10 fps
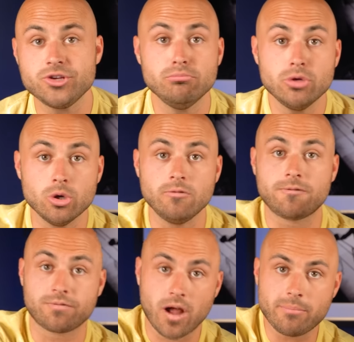you move
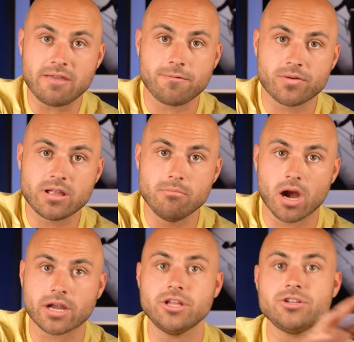from a free
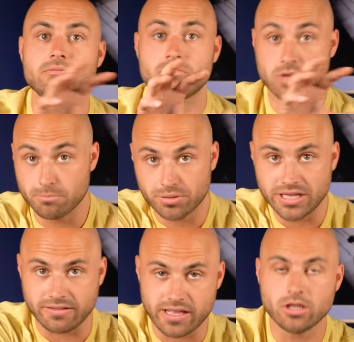market
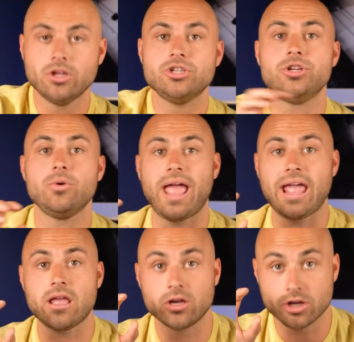completely to
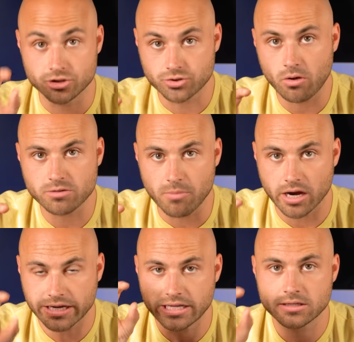a controlled
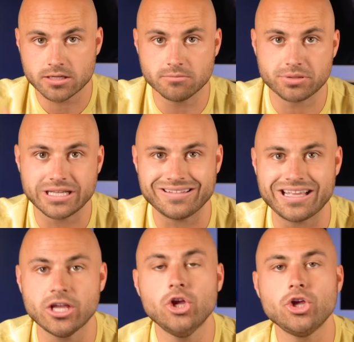market
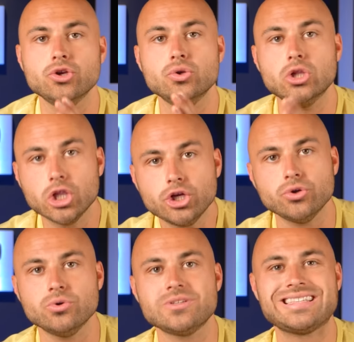completely, you
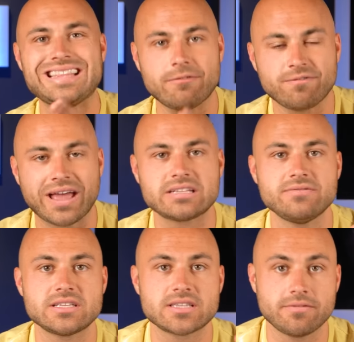lose the
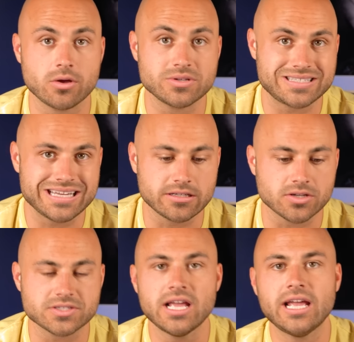effectiveness of those
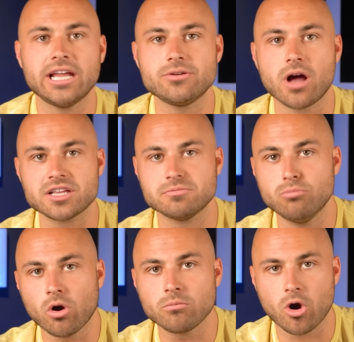signals and you cause
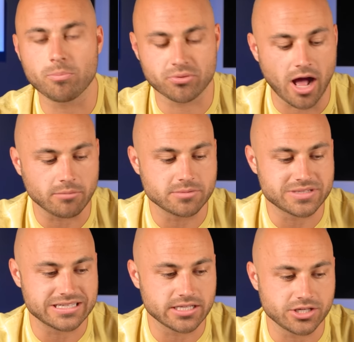more and more
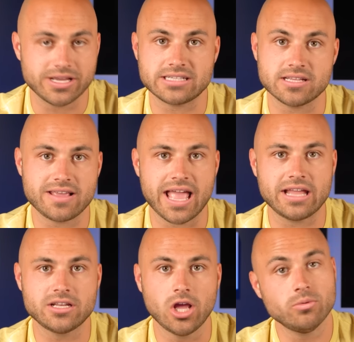problems until you get to the
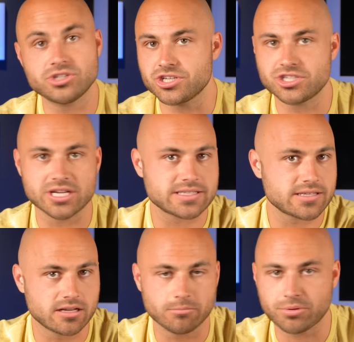end, which is
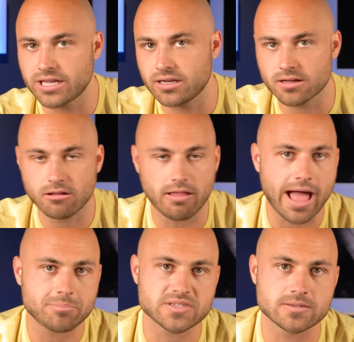just complete
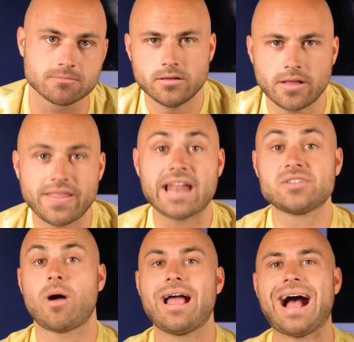collapse. And that
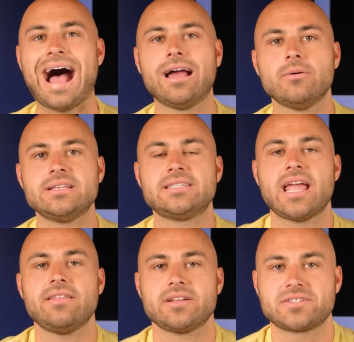is why I always
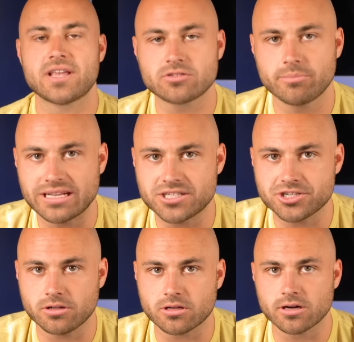say that a central bank
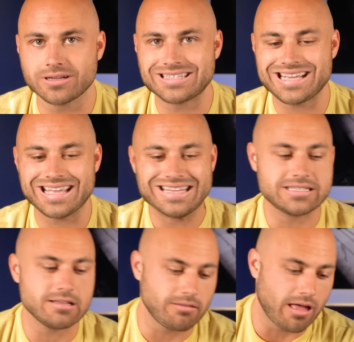digital currency
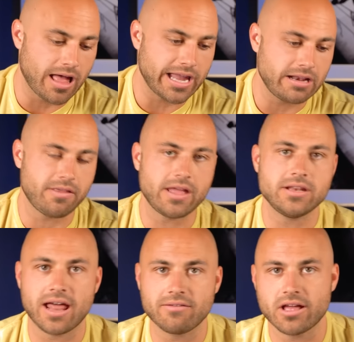is the line that
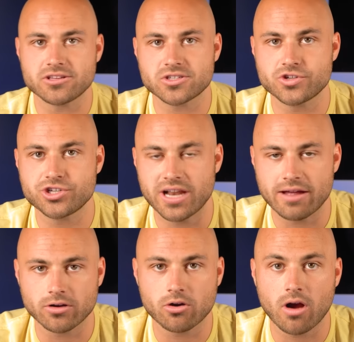none of us should
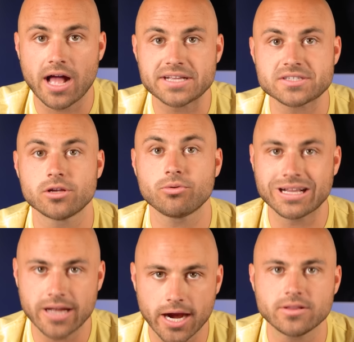ever cross,
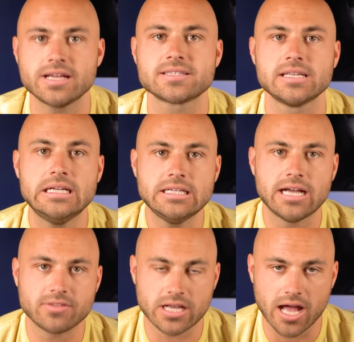regardless
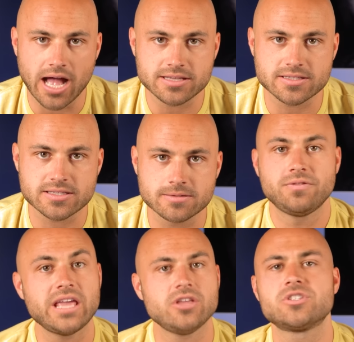of the costs.
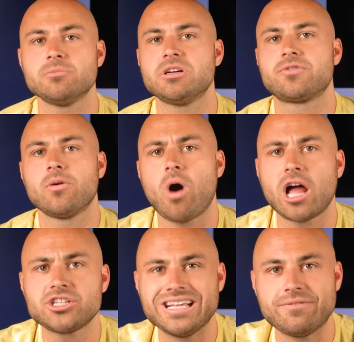Thank you so much for
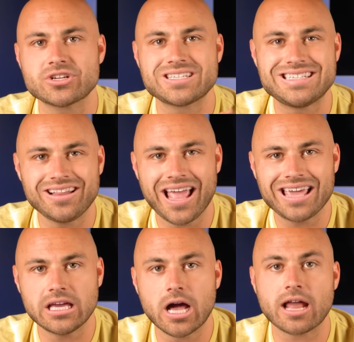watching. If you're still
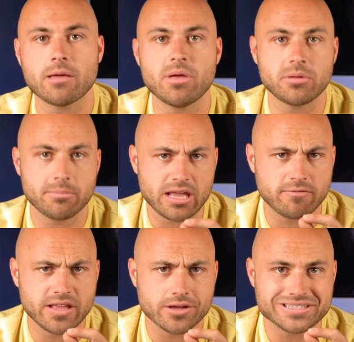hanging on, I'm able to make
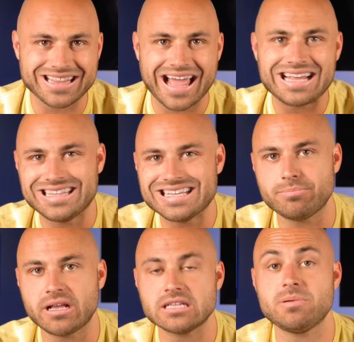videos like this
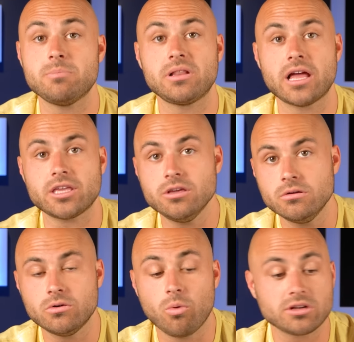because people like
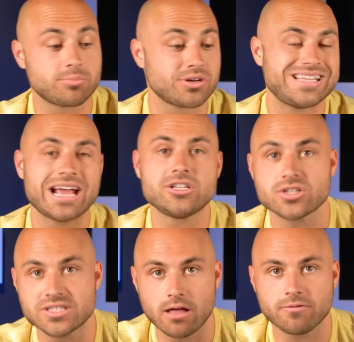you who want to protect
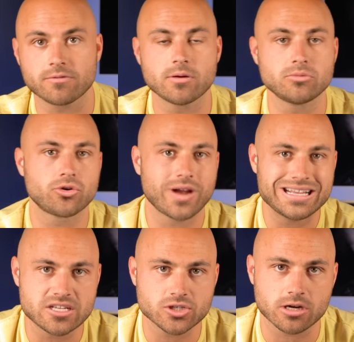yourself from
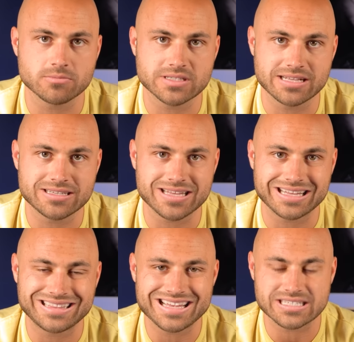crazy circumstances
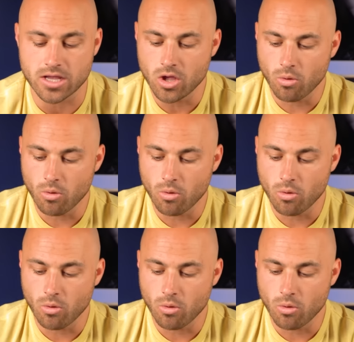like this,